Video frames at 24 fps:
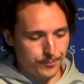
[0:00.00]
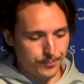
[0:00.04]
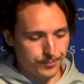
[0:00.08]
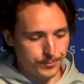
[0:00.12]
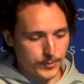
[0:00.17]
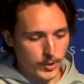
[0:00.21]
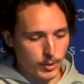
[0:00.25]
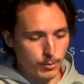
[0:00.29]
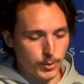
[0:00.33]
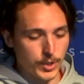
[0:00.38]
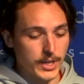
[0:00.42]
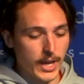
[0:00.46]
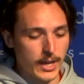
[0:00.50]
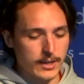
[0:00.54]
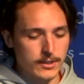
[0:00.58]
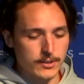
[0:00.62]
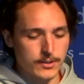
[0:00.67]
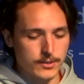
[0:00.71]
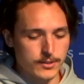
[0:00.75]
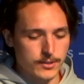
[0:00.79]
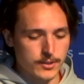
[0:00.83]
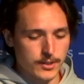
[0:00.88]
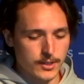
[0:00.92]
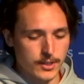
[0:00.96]

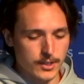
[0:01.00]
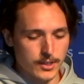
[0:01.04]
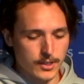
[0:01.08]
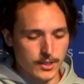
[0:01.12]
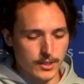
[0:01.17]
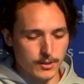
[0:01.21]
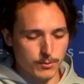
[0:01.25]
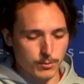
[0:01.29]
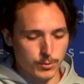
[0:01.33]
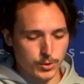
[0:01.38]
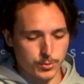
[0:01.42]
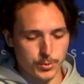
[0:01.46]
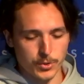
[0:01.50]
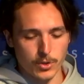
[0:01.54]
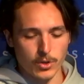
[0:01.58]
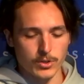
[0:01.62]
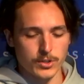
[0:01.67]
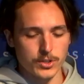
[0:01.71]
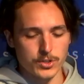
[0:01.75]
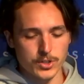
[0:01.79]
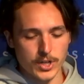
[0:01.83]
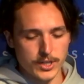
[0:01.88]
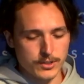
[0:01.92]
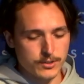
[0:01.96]
redundancy, which we call the
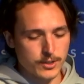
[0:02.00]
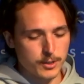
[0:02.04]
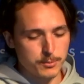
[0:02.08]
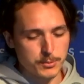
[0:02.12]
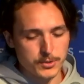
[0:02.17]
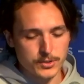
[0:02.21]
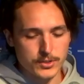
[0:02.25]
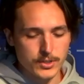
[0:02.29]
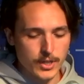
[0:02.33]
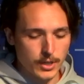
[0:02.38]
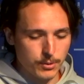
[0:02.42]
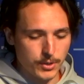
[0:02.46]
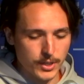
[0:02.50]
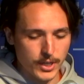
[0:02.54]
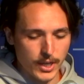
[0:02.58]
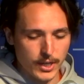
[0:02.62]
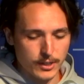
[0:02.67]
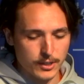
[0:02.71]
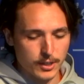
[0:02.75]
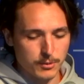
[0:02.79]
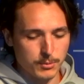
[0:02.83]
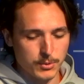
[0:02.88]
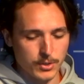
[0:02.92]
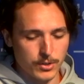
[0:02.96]
JSON RPC
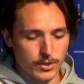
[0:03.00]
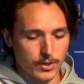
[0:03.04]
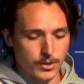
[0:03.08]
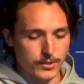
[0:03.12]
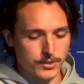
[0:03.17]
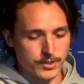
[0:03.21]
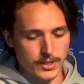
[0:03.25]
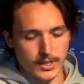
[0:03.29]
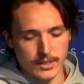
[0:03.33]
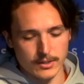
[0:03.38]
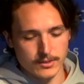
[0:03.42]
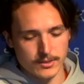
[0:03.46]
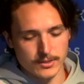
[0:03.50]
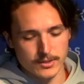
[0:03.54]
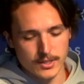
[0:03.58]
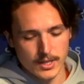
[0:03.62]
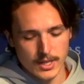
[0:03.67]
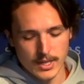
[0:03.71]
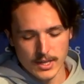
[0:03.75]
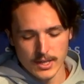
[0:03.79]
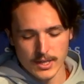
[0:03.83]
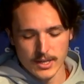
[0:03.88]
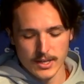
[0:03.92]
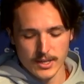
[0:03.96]
aggregator, because yeah, it's
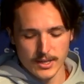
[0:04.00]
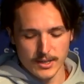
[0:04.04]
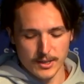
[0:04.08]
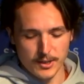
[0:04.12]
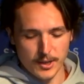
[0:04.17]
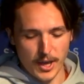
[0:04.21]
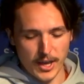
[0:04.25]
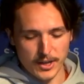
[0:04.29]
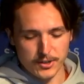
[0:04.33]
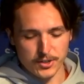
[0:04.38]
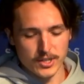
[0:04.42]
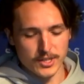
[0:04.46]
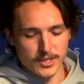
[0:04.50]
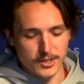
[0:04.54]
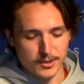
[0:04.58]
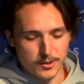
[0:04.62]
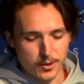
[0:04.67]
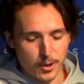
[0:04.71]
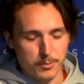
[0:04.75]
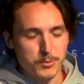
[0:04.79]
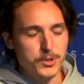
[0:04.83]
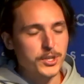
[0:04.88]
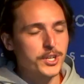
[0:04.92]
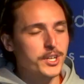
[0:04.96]
actually
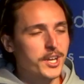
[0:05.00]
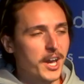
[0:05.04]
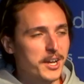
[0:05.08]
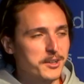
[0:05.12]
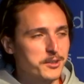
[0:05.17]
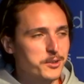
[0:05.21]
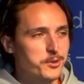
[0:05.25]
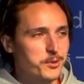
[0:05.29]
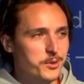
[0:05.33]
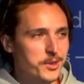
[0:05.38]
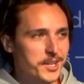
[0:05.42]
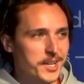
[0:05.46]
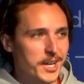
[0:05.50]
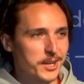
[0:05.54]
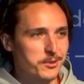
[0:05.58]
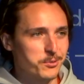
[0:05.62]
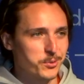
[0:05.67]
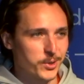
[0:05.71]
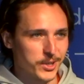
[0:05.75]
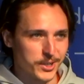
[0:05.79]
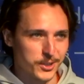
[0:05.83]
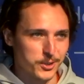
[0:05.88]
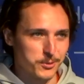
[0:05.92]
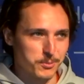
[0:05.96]
communicating to the
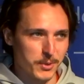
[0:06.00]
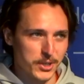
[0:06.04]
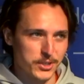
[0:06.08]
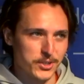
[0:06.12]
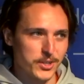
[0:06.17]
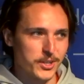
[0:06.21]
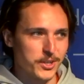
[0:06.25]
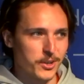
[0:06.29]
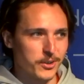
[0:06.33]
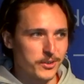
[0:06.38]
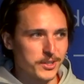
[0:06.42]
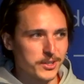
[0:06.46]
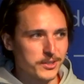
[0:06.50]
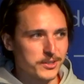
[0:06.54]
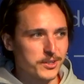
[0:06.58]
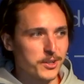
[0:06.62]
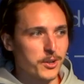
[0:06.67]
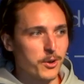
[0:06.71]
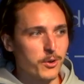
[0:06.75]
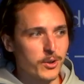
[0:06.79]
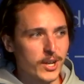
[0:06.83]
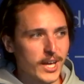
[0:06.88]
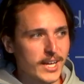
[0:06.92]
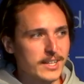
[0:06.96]
network, especially on these
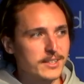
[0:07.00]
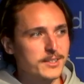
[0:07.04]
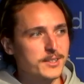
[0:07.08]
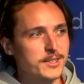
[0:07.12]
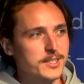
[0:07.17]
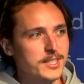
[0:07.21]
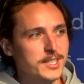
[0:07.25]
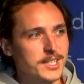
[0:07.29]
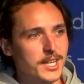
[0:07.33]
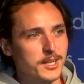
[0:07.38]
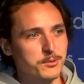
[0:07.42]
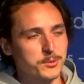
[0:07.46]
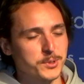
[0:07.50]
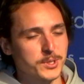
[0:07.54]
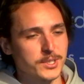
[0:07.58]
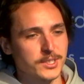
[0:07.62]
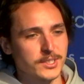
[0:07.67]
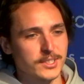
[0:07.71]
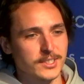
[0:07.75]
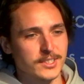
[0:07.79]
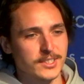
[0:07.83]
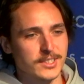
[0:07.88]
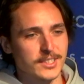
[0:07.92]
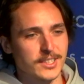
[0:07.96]
low latency
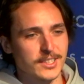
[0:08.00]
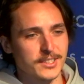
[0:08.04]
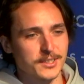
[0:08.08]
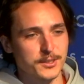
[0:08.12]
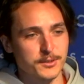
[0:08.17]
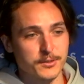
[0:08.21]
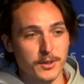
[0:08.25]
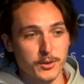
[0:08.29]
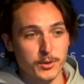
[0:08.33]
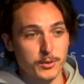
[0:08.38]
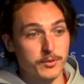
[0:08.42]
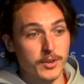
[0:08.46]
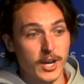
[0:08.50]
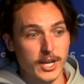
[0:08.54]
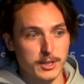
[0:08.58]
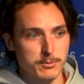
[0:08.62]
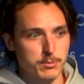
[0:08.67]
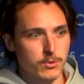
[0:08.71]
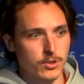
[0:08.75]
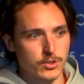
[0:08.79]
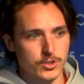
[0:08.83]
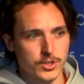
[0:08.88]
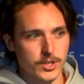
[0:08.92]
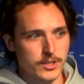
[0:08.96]
networks, these very fast
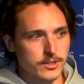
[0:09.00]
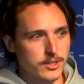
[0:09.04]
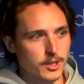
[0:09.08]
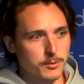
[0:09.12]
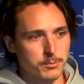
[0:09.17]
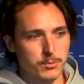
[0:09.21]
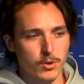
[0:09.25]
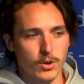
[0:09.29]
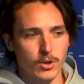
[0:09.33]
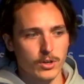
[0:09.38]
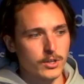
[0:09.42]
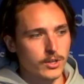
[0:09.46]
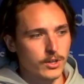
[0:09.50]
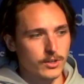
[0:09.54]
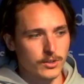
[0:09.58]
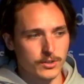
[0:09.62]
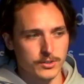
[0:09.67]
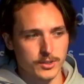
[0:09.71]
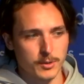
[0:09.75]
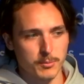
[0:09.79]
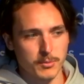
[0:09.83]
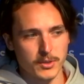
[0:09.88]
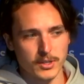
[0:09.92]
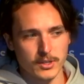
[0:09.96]
blockchains like Polygon or
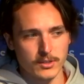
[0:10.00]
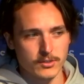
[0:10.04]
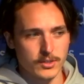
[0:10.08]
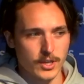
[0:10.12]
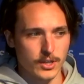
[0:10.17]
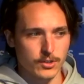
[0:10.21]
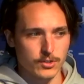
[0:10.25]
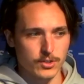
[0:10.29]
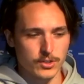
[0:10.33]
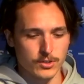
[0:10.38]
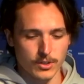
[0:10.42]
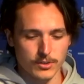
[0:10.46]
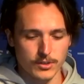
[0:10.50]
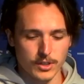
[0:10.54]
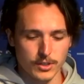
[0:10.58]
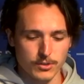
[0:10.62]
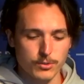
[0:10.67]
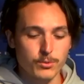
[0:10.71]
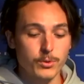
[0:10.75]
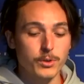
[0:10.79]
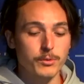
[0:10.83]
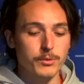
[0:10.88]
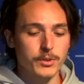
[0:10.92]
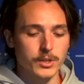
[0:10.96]
something, is actually not that
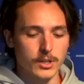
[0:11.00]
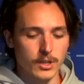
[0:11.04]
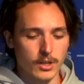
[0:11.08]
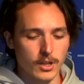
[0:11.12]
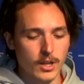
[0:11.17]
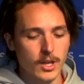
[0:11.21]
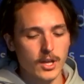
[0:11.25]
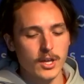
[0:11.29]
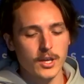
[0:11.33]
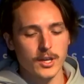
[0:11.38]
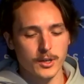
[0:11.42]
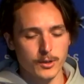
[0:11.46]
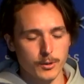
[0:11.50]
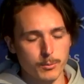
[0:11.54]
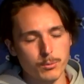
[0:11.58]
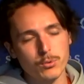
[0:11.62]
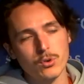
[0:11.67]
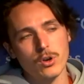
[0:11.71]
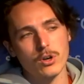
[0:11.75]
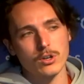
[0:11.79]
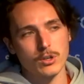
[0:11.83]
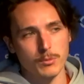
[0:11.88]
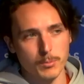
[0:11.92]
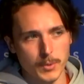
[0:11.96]
trivial in a
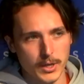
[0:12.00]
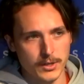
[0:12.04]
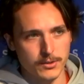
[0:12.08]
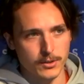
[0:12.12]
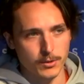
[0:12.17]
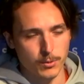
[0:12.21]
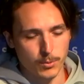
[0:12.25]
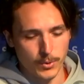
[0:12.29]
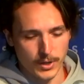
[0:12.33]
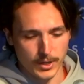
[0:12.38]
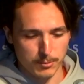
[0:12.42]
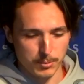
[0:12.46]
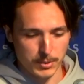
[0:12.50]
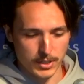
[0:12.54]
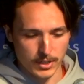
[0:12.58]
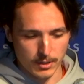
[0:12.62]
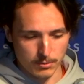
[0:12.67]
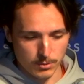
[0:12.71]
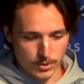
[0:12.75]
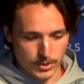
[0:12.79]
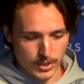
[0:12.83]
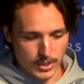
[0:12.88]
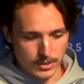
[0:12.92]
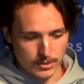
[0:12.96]
programmatic way, but I
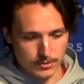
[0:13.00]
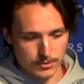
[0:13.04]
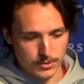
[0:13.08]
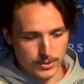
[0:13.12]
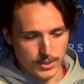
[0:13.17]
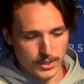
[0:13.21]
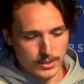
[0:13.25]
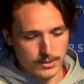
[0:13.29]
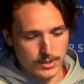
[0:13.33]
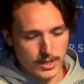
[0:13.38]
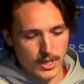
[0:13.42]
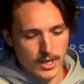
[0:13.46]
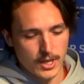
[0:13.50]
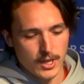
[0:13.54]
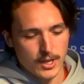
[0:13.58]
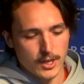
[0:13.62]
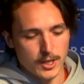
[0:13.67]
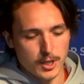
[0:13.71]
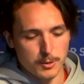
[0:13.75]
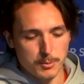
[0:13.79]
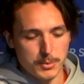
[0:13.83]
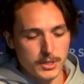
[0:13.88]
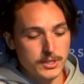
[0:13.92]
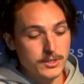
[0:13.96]
will get into that in
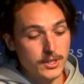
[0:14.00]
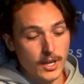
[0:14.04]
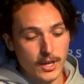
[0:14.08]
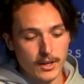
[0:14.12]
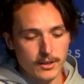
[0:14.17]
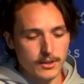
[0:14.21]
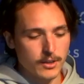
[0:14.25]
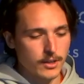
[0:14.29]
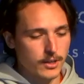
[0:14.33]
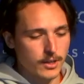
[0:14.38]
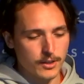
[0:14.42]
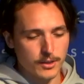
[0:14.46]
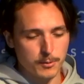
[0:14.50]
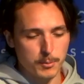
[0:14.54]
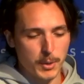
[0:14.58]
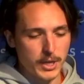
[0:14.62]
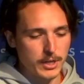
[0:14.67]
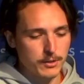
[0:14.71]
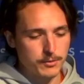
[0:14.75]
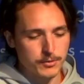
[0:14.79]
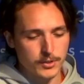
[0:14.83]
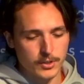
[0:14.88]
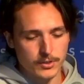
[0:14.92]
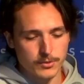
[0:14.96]
a bit. Yeah, and the
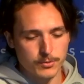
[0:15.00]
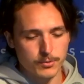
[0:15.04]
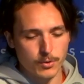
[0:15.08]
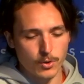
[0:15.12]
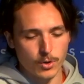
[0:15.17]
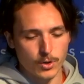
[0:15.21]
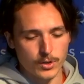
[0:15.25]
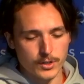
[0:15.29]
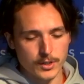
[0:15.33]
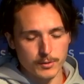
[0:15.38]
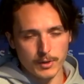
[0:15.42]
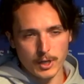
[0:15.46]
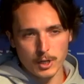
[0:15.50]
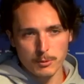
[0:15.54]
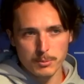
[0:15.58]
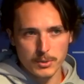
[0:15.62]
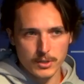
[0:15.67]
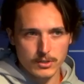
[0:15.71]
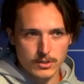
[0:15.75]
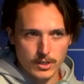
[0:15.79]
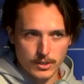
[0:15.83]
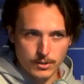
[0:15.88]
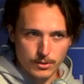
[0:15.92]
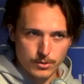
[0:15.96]
benefits for
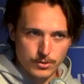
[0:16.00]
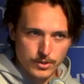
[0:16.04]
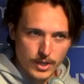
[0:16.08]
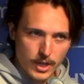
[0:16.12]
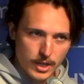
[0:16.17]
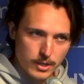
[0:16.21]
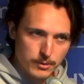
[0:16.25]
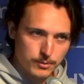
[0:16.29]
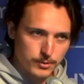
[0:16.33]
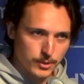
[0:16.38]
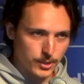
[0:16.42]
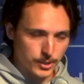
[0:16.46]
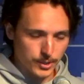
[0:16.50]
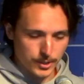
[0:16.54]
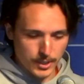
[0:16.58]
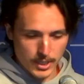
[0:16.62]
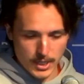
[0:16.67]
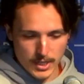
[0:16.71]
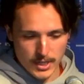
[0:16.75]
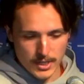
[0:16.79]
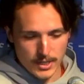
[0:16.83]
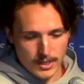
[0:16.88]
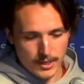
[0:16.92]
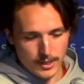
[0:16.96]
developers like yourself or
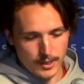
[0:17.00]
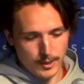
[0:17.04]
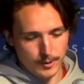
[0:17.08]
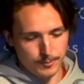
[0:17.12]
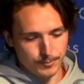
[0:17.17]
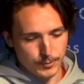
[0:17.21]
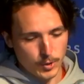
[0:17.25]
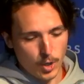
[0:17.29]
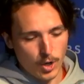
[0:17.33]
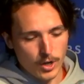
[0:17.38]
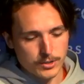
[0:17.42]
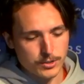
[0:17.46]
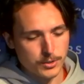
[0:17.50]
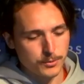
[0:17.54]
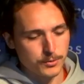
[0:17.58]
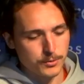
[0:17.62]
colleagues of